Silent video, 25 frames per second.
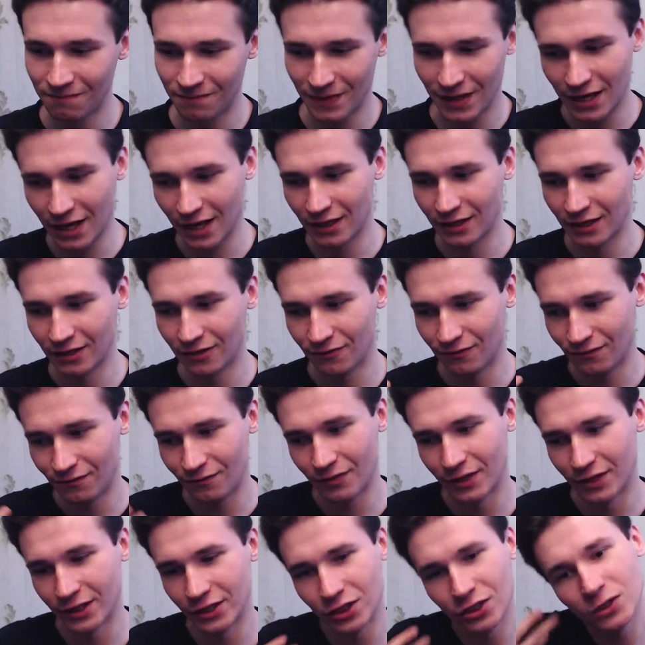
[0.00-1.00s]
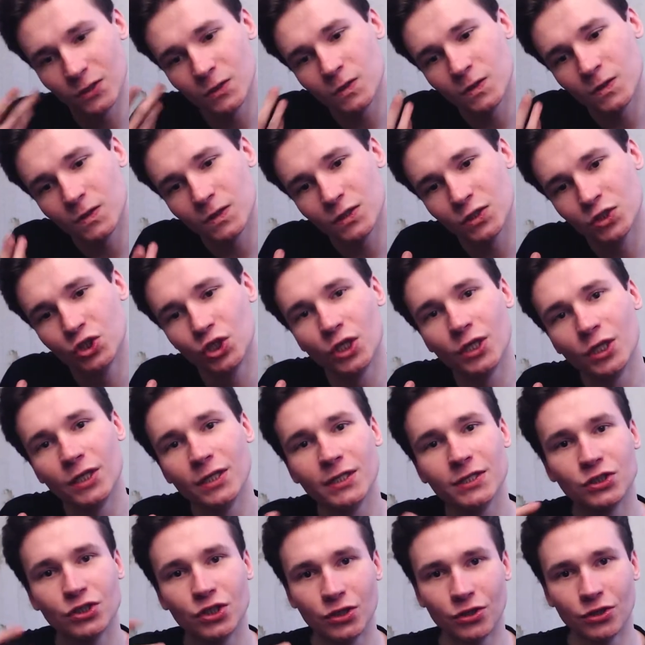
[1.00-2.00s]
kind of uh,
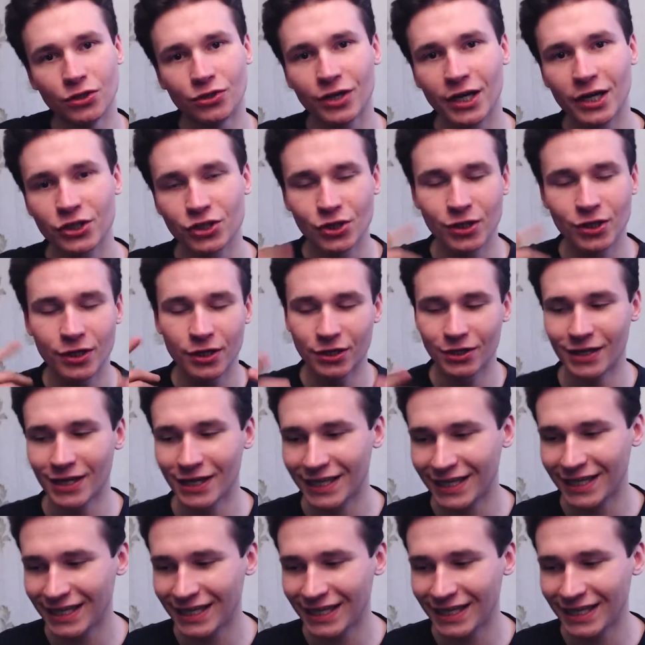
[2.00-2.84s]
generation her